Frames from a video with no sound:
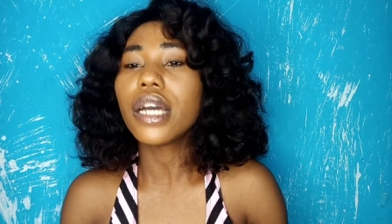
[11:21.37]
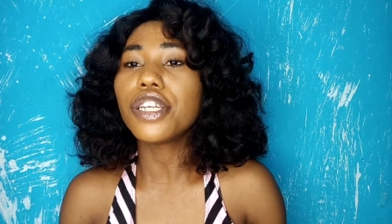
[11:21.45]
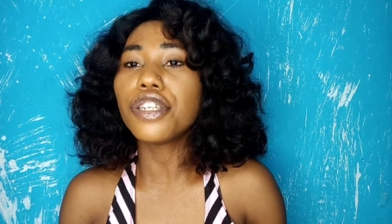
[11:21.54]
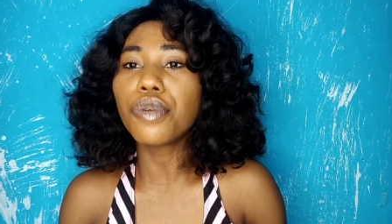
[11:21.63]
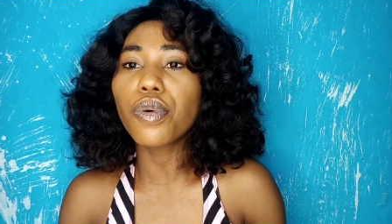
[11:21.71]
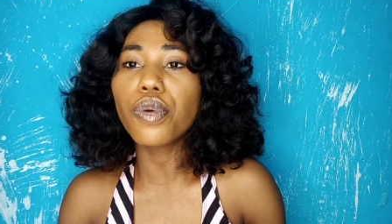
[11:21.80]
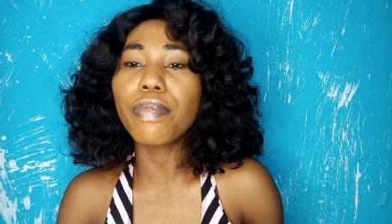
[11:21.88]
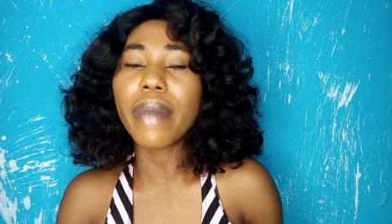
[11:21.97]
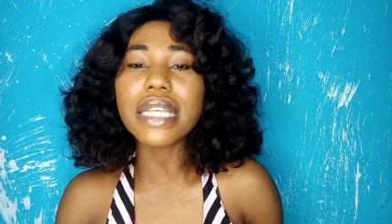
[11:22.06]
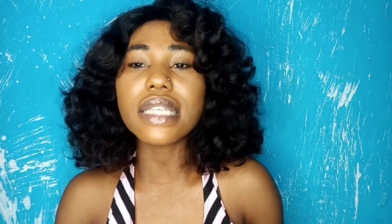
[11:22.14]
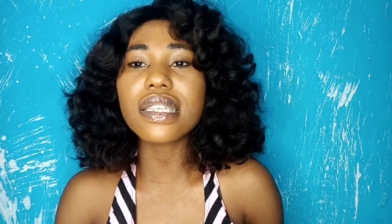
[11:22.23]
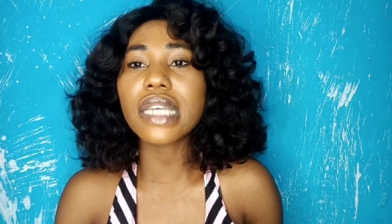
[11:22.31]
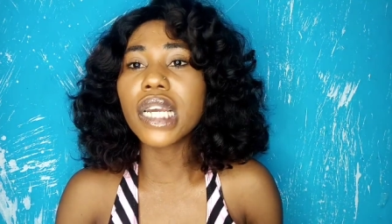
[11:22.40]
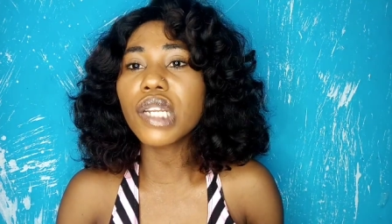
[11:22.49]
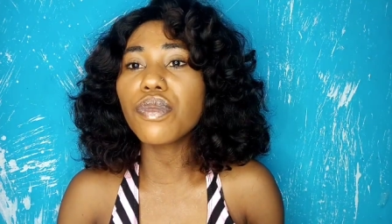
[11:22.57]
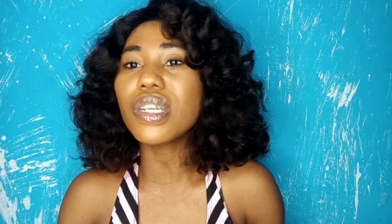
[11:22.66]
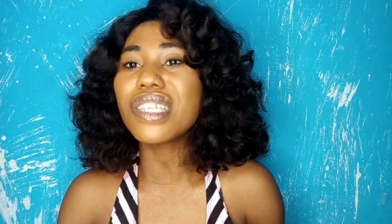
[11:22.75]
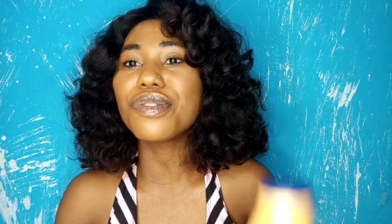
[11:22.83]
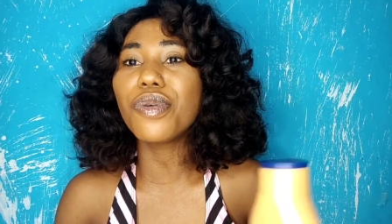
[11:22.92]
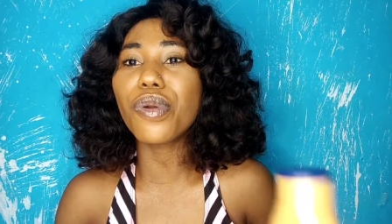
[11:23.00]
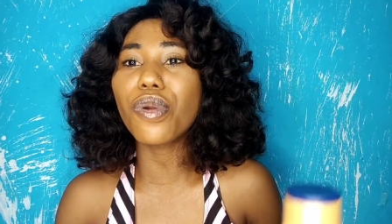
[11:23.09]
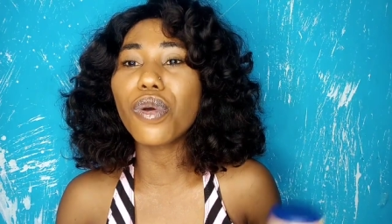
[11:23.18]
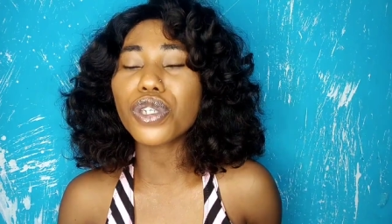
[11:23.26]
you know, my skin with
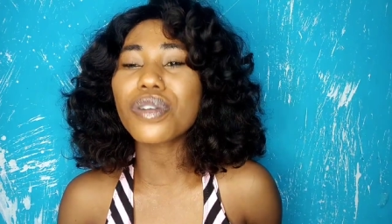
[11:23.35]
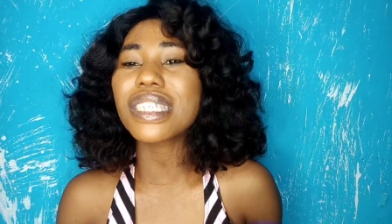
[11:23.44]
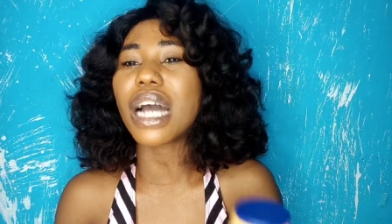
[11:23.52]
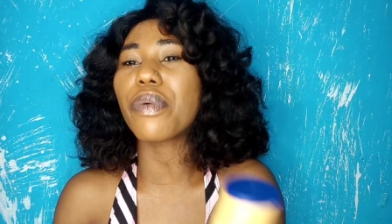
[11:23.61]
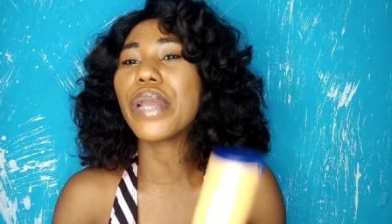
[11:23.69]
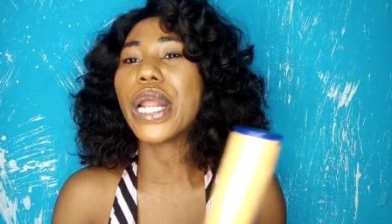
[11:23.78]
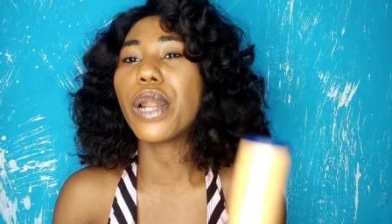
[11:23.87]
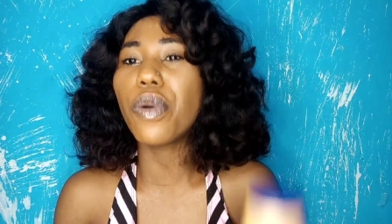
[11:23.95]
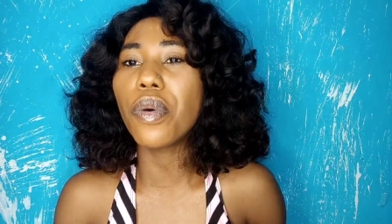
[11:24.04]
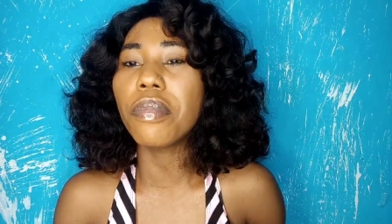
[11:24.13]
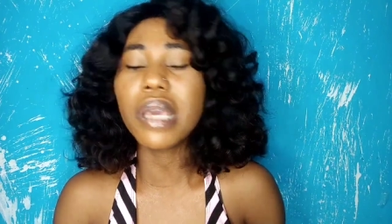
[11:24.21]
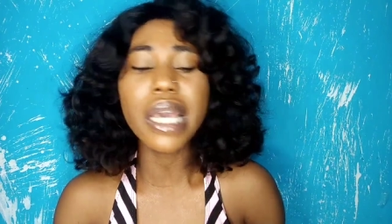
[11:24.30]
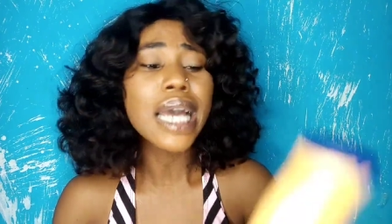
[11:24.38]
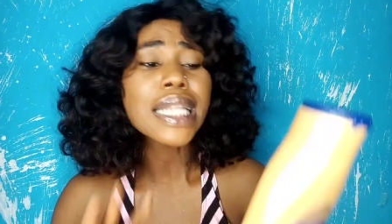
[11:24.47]
good lotions that will glow me.